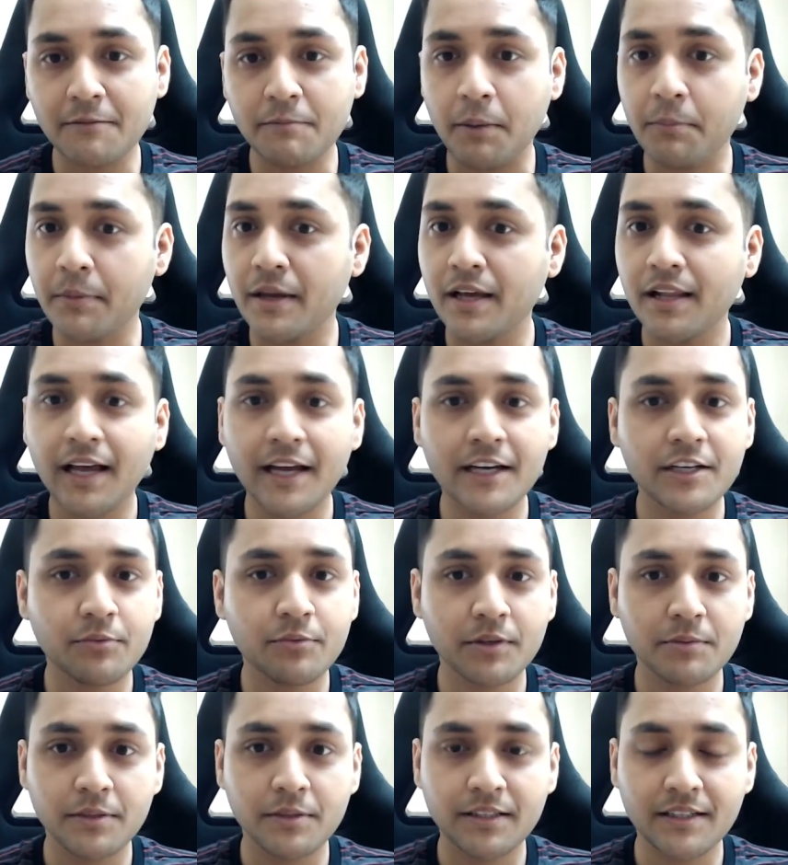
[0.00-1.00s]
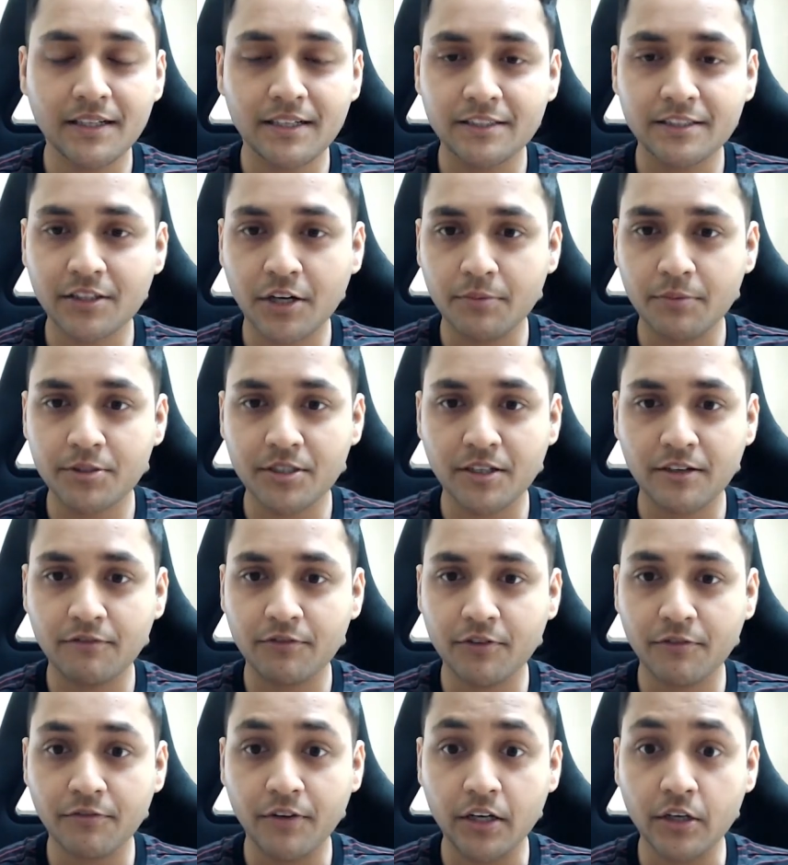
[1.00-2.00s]
My mail ID will be in the description of
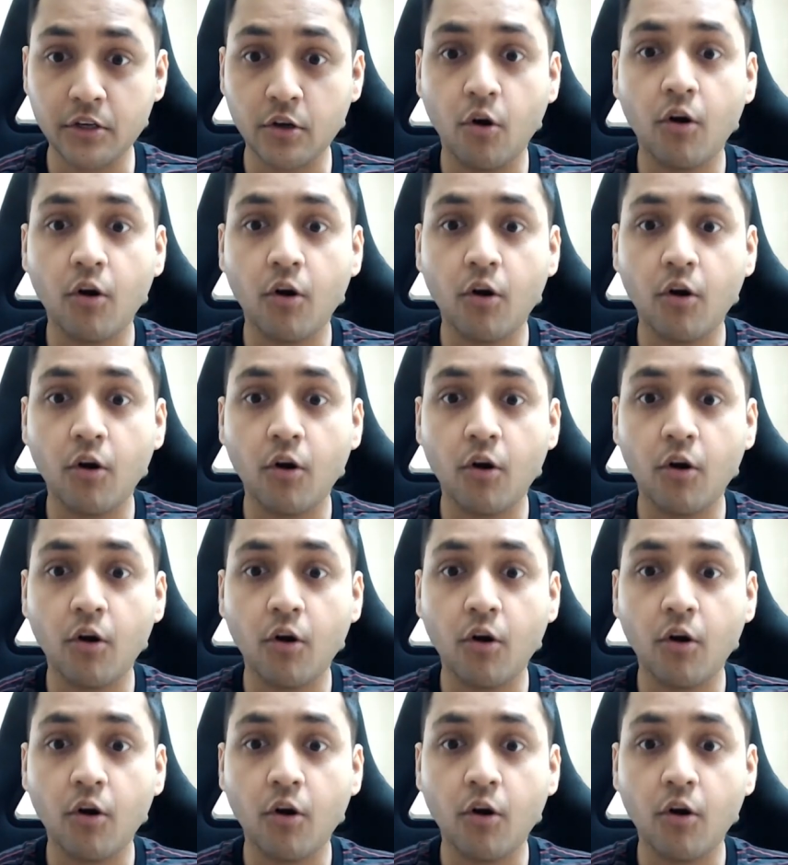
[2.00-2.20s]
the video,